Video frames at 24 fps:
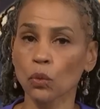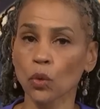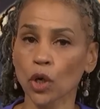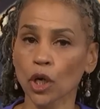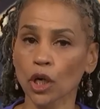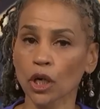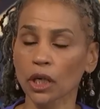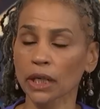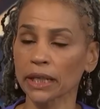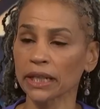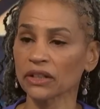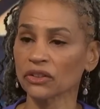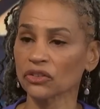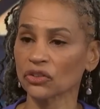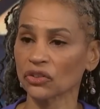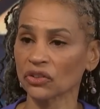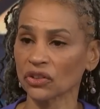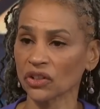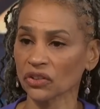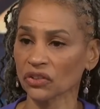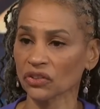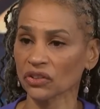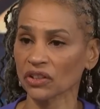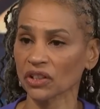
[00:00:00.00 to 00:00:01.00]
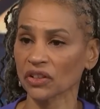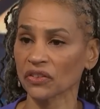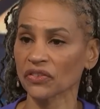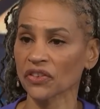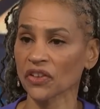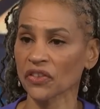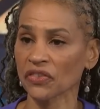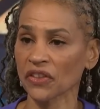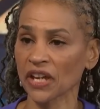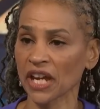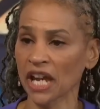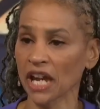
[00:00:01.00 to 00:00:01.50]
were insistent
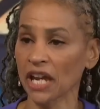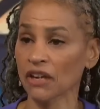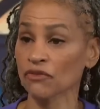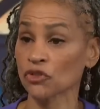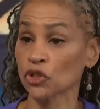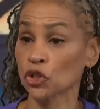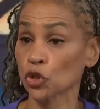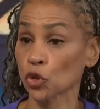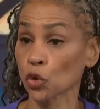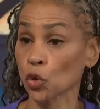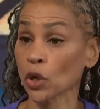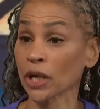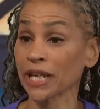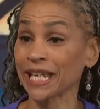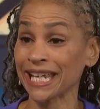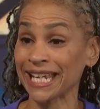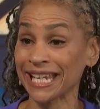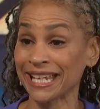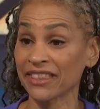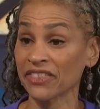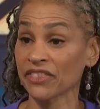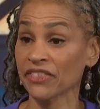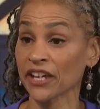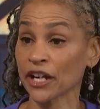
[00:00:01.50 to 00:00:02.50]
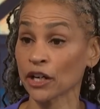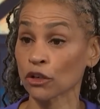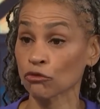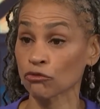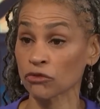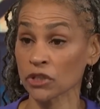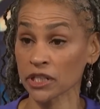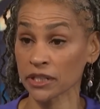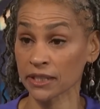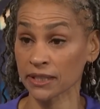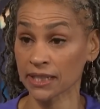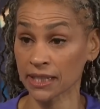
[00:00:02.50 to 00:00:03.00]
that they have joy in their
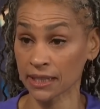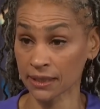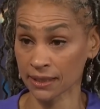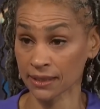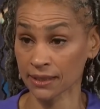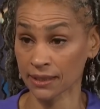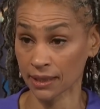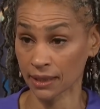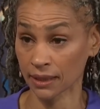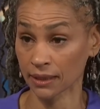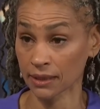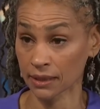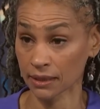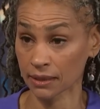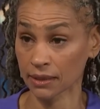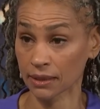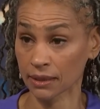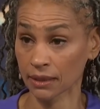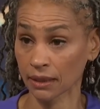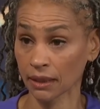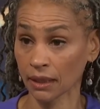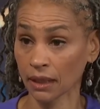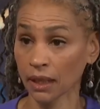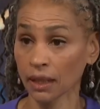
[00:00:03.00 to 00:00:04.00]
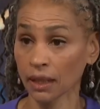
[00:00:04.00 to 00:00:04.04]
resistance.